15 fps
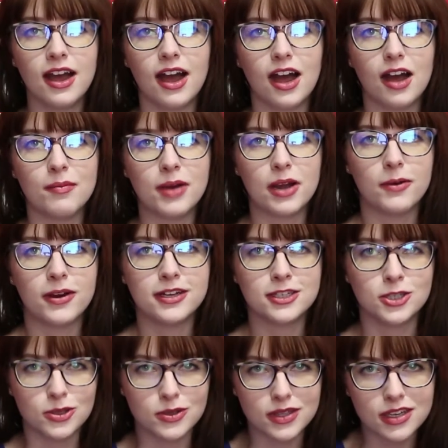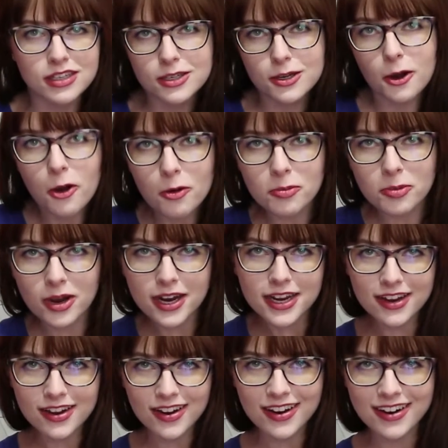I went to this group right
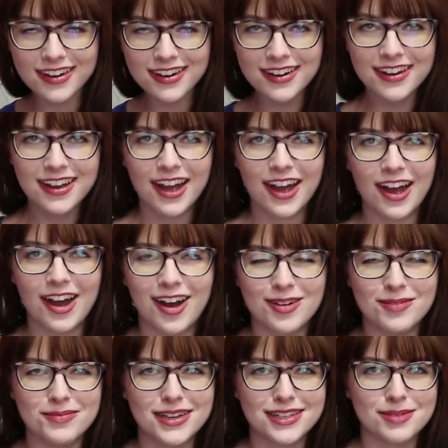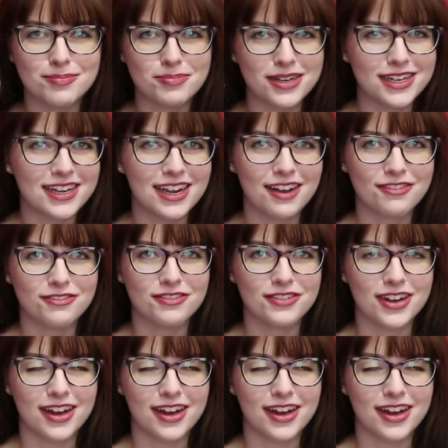here. It's a PDF